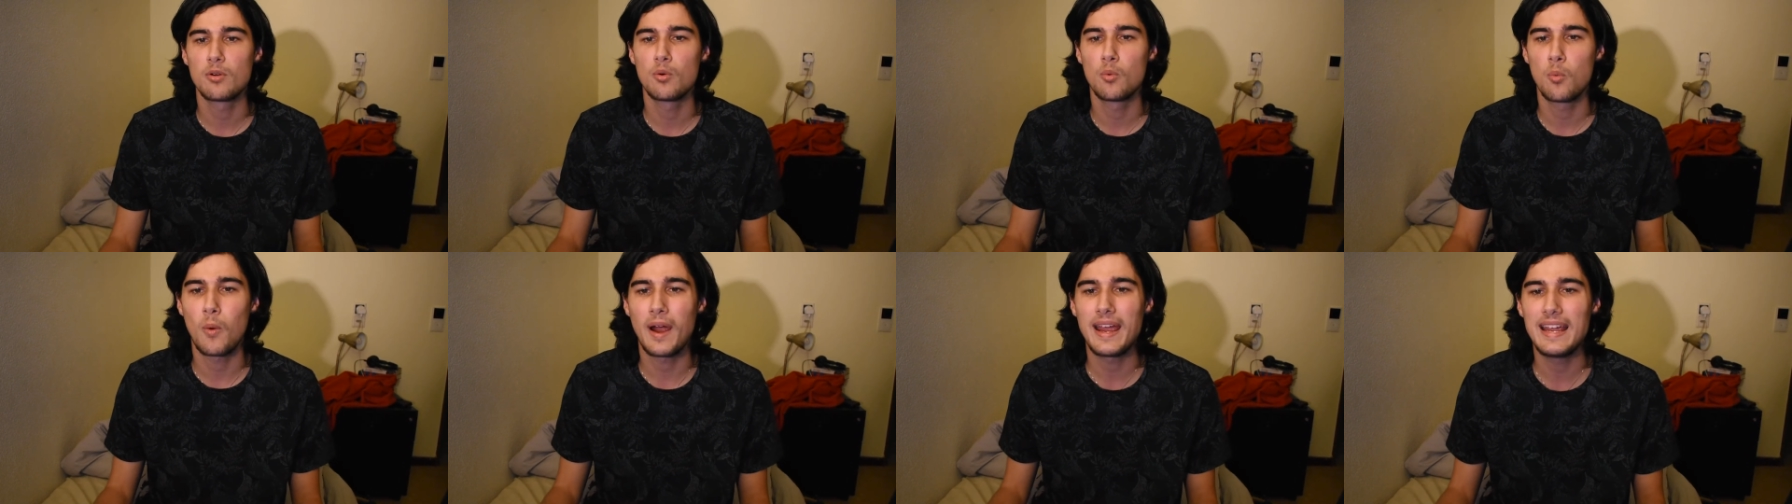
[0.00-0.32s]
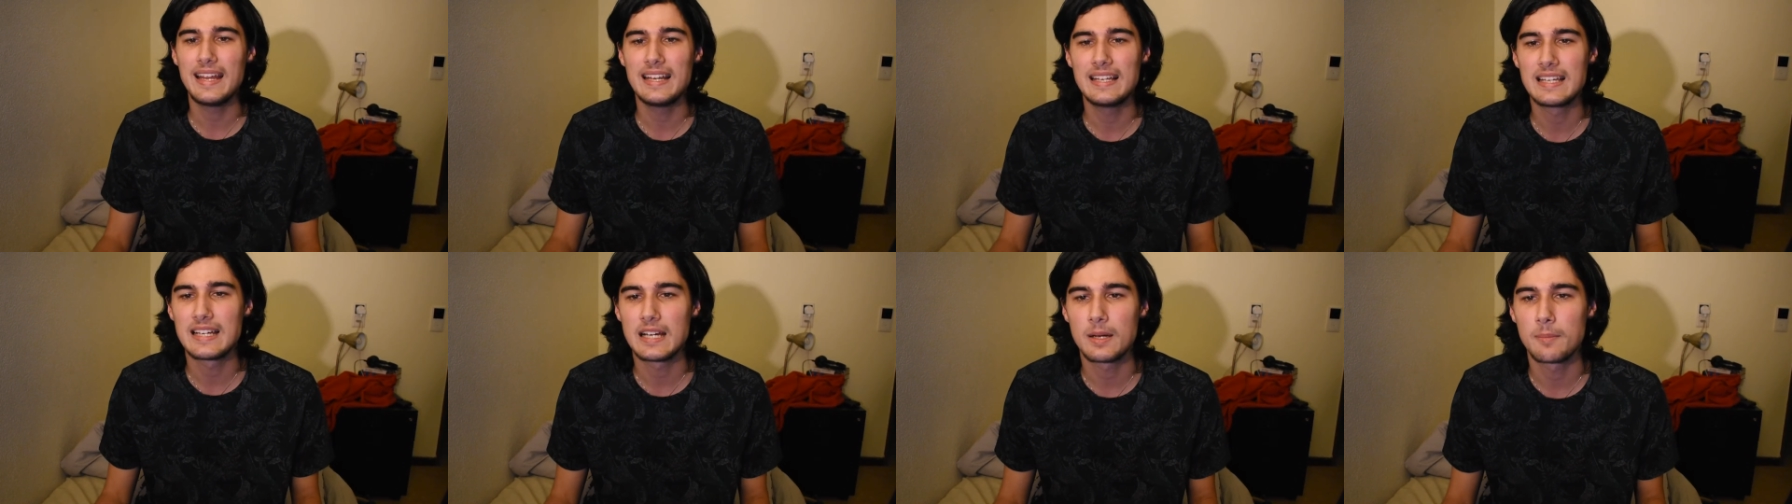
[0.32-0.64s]

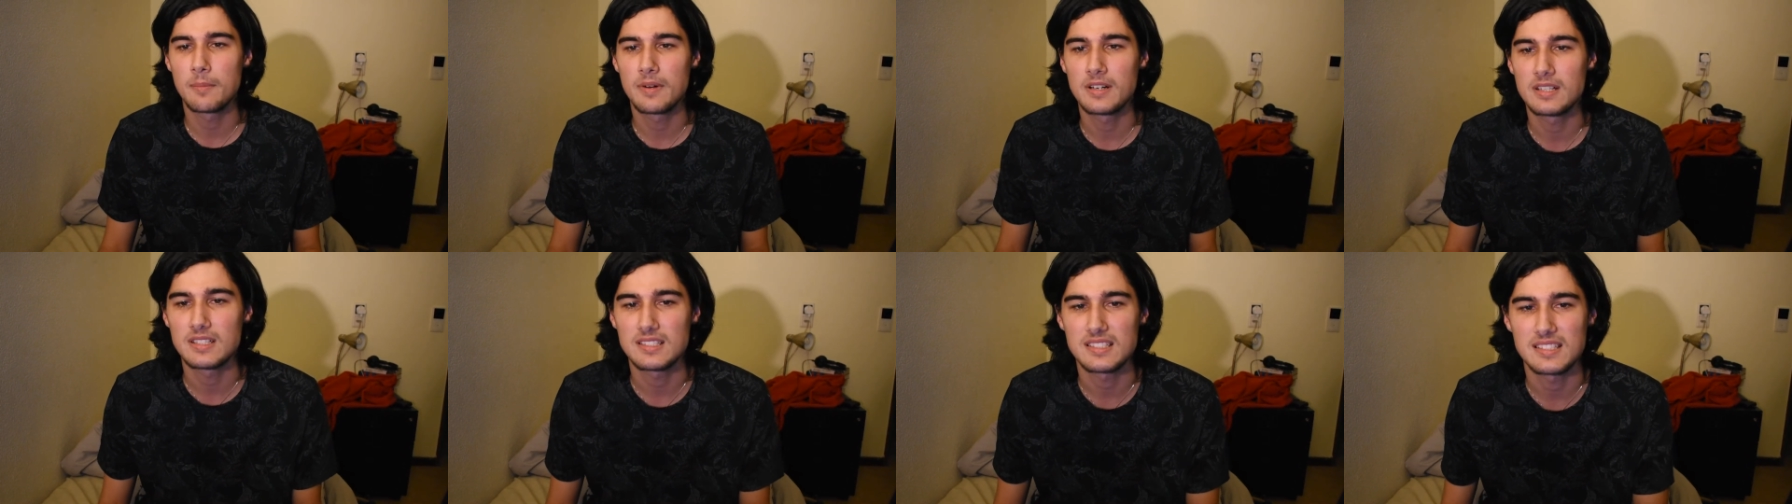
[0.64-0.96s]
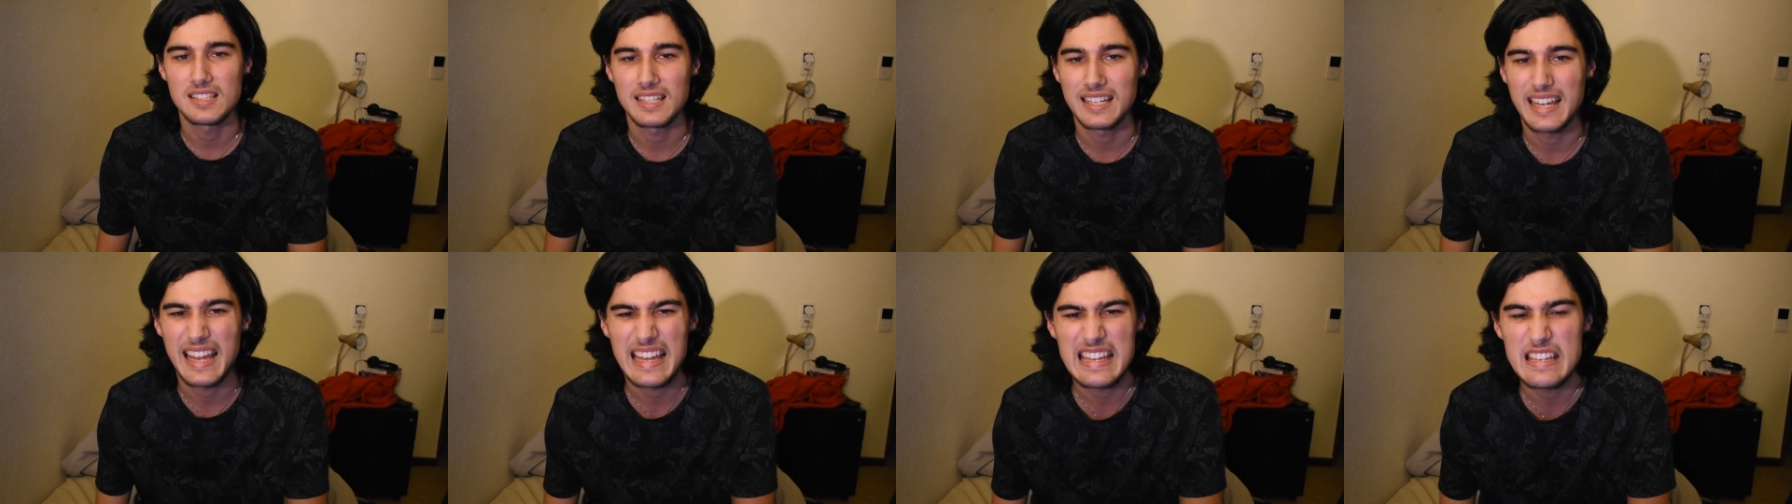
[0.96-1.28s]
wailing amongst
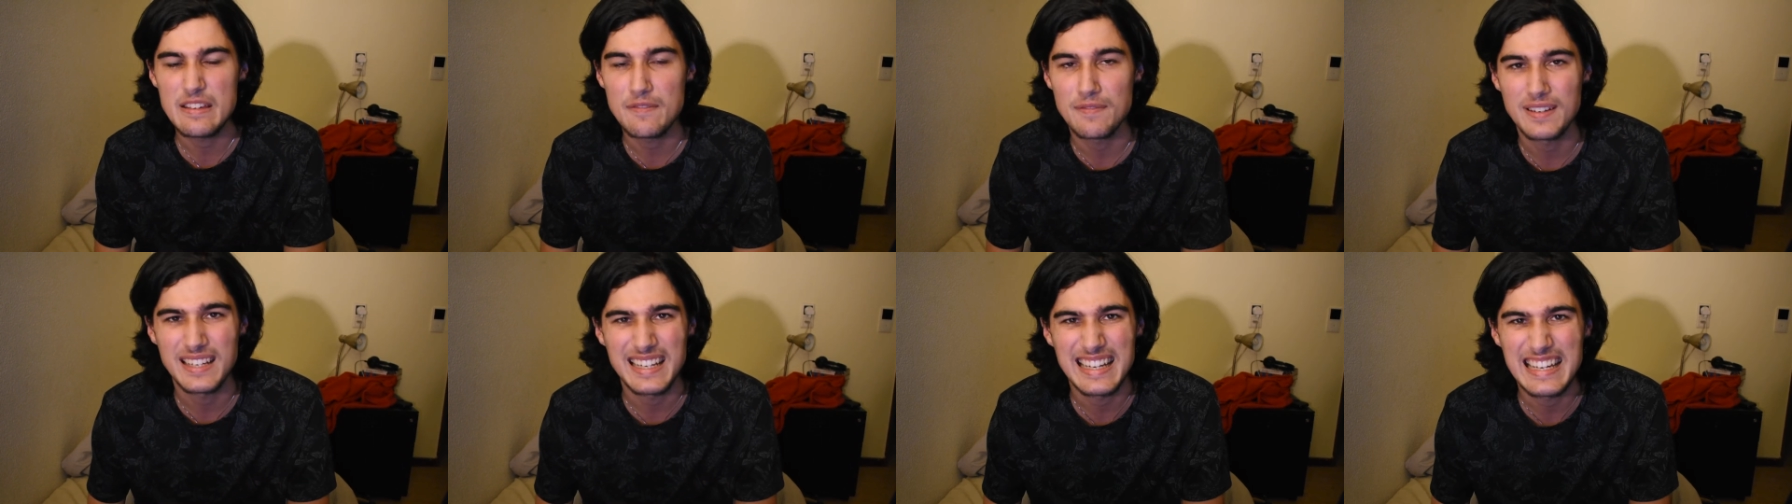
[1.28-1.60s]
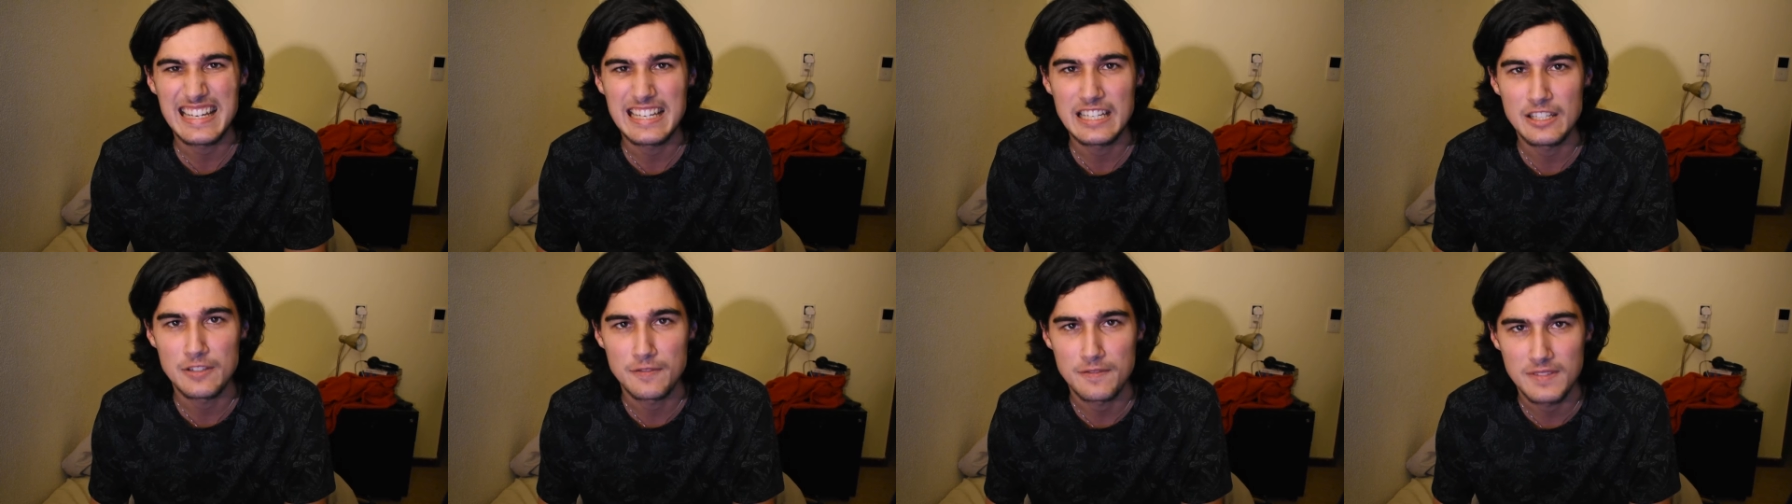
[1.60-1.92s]
the caving
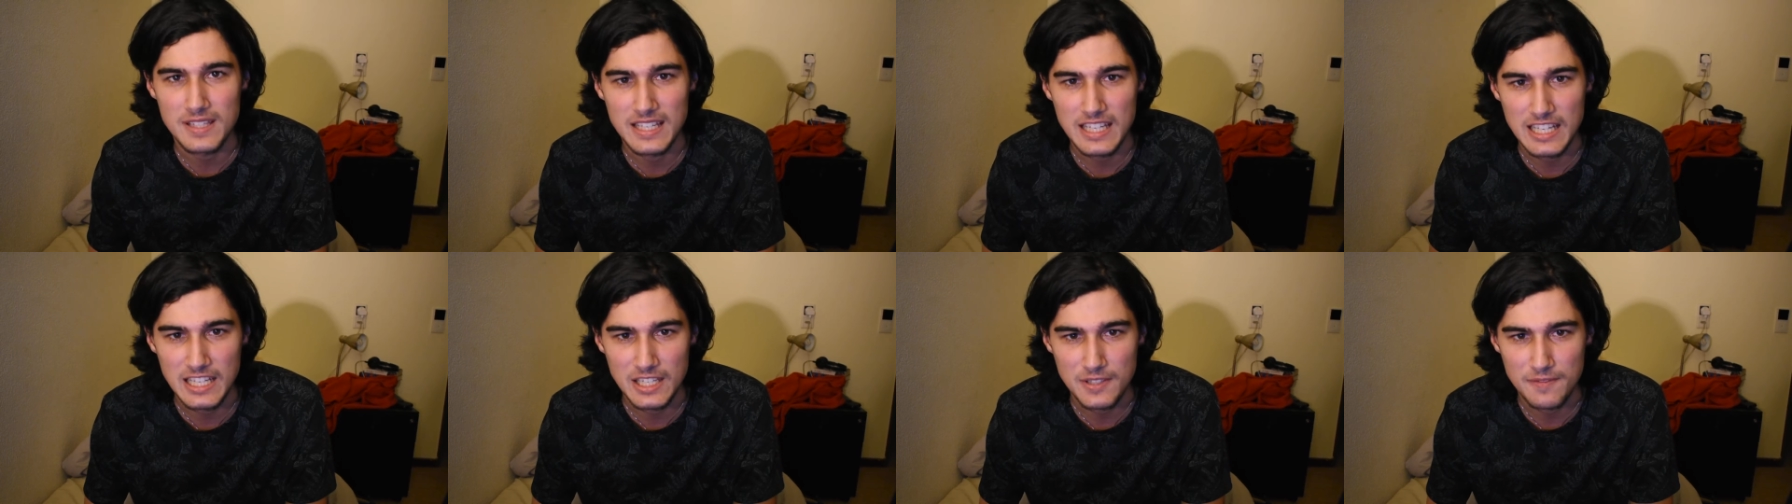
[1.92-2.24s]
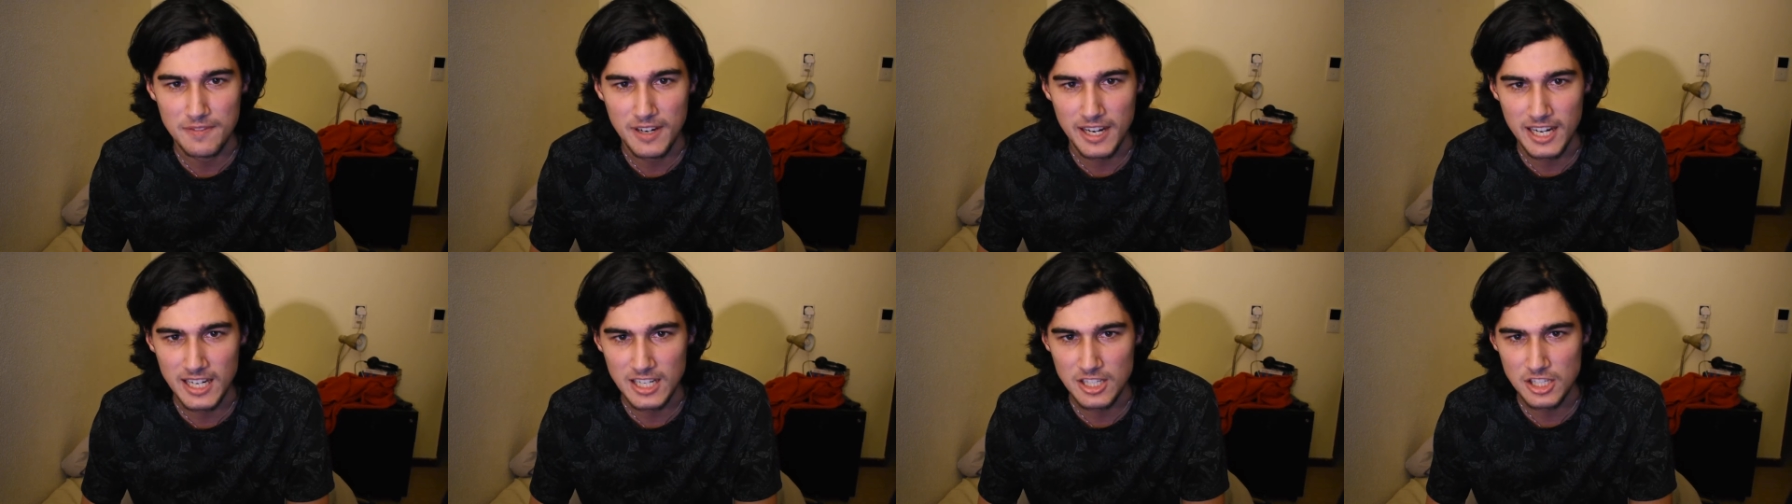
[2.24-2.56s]
in of the
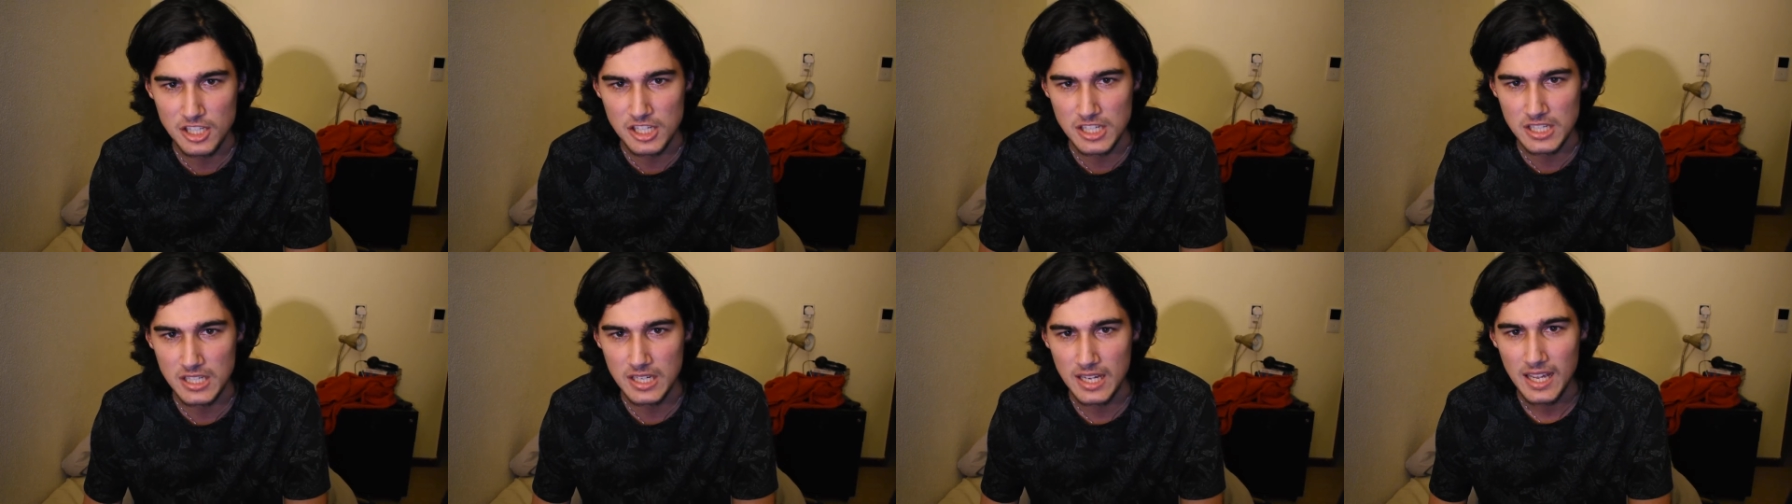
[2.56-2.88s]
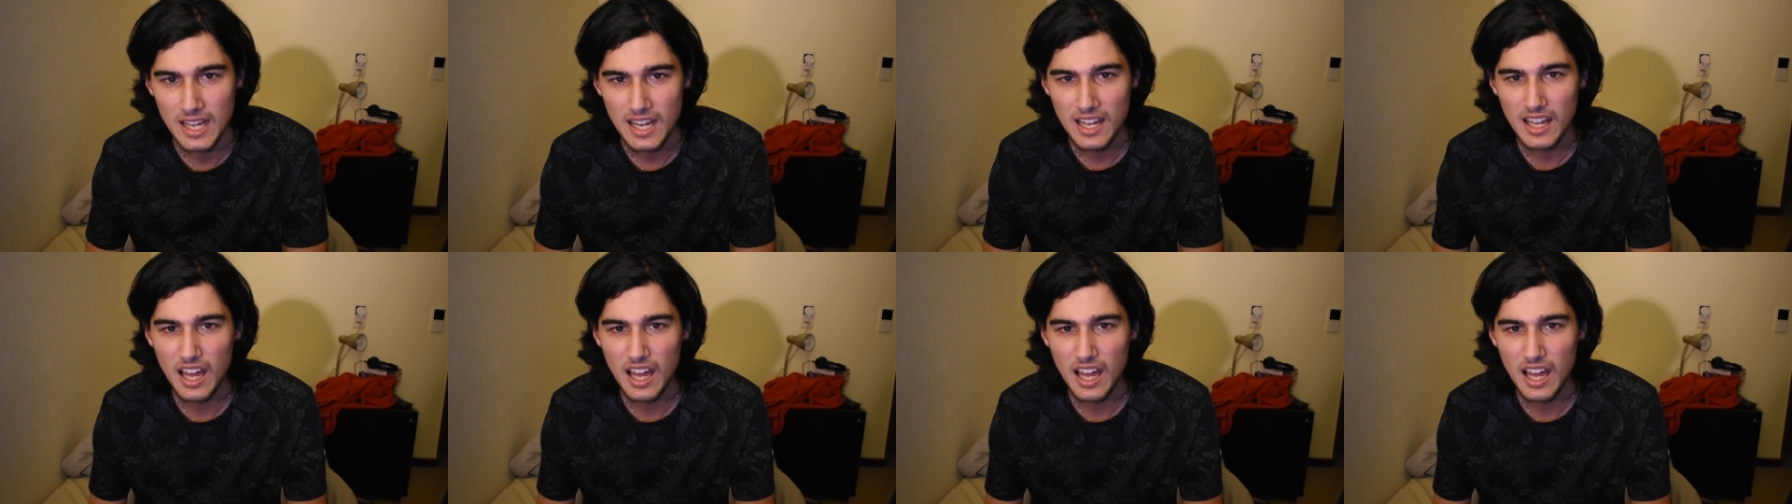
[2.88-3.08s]
invasion.